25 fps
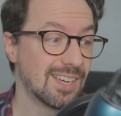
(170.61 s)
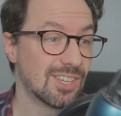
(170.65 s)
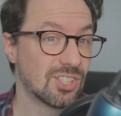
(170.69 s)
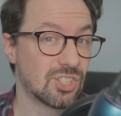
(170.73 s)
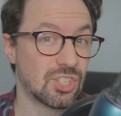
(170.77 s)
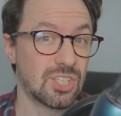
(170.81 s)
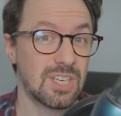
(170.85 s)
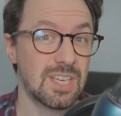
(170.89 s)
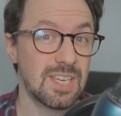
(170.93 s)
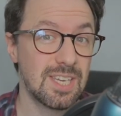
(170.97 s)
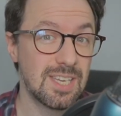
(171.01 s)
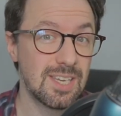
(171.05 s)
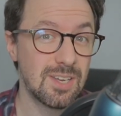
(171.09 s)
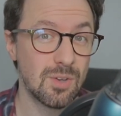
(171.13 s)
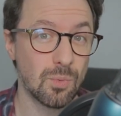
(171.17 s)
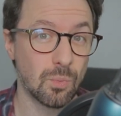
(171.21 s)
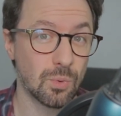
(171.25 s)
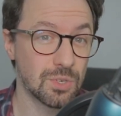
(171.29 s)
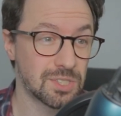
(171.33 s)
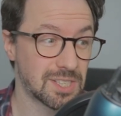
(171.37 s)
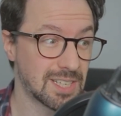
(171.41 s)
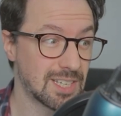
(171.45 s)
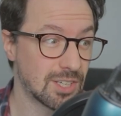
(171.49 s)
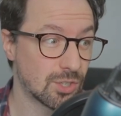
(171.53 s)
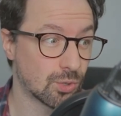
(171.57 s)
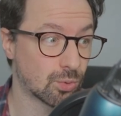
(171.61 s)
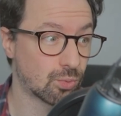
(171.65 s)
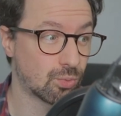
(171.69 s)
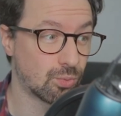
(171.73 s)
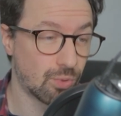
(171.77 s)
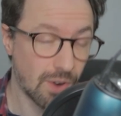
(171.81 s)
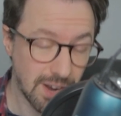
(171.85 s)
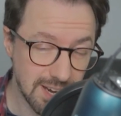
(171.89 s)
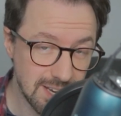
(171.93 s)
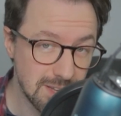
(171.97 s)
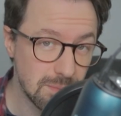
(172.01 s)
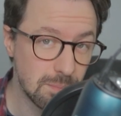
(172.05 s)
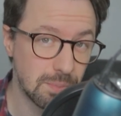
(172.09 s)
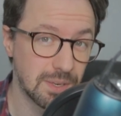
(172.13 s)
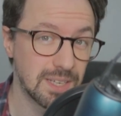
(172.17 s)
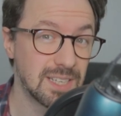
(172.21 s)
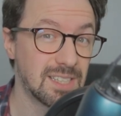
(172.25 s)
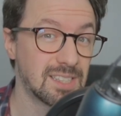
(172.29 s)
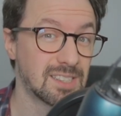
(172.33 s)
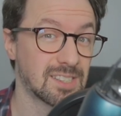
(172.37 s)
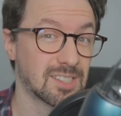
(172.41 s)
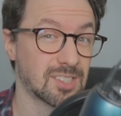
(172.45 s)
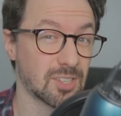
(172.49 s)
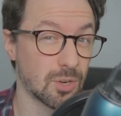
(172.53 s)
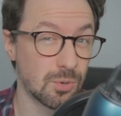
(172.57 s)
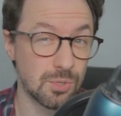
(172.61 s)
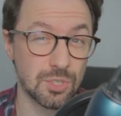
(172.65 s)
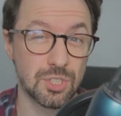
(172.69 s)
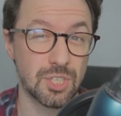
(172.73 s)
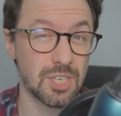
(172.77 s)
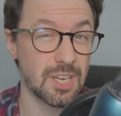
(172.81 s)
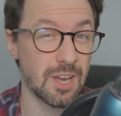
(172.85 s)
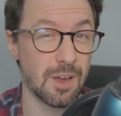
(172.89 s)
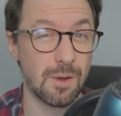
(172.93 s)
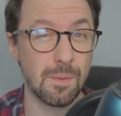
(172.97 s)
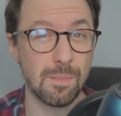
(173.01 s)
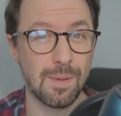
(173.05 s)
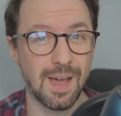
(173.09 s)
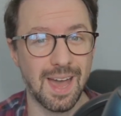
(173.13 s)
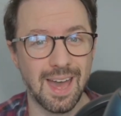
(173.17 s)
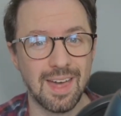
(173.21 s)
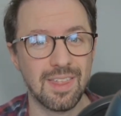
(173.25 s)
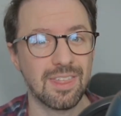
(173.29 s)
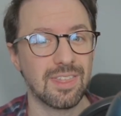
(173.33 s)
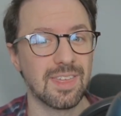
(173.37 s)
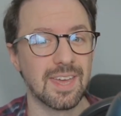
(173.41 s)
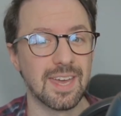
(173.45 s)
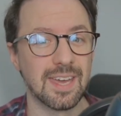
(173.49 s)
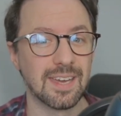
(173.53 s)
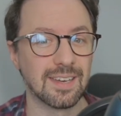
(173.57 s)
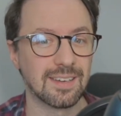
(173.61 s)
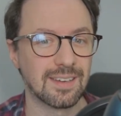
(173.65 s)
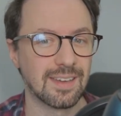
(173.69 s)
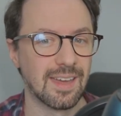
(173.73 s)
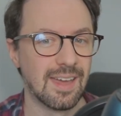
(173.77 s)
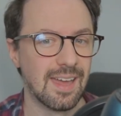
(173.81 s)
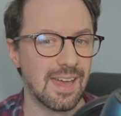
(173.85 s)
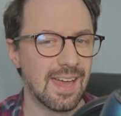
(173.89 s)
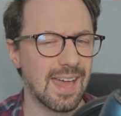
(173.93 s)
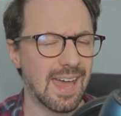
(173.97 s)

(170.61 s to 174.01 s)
she was incredibly sociopathic